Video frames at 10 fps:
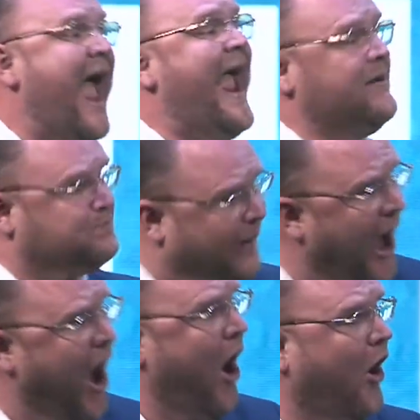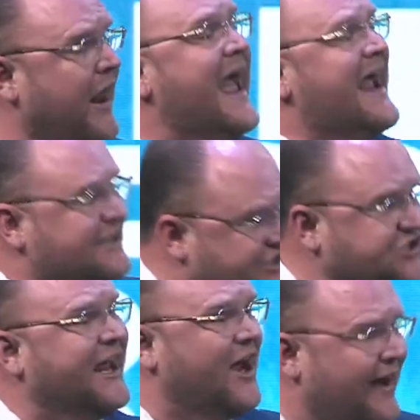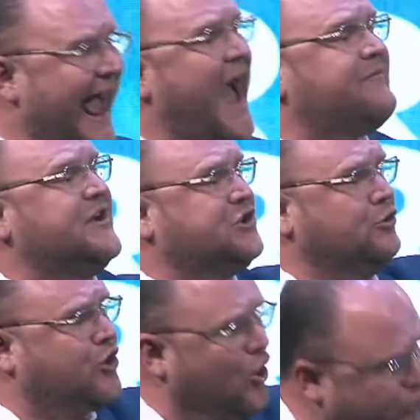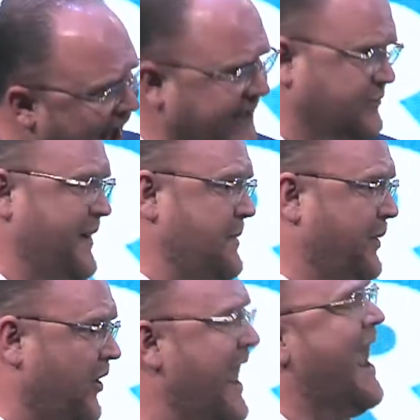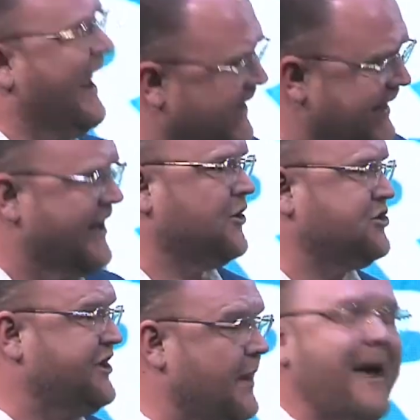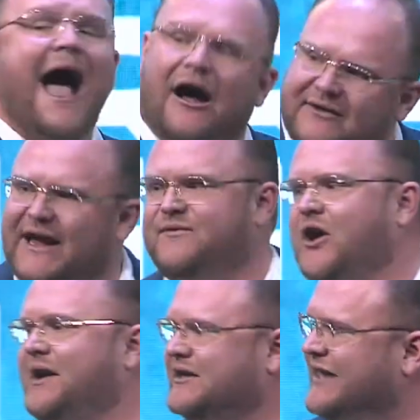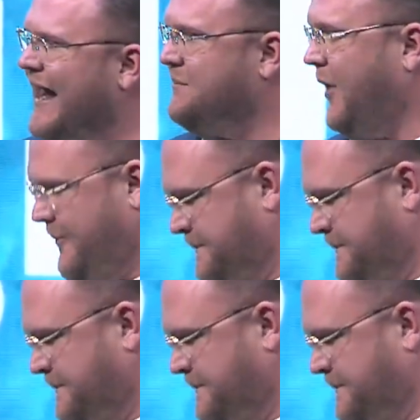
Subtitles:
And Paul is still having to correct people in leadership. I'll give you an example.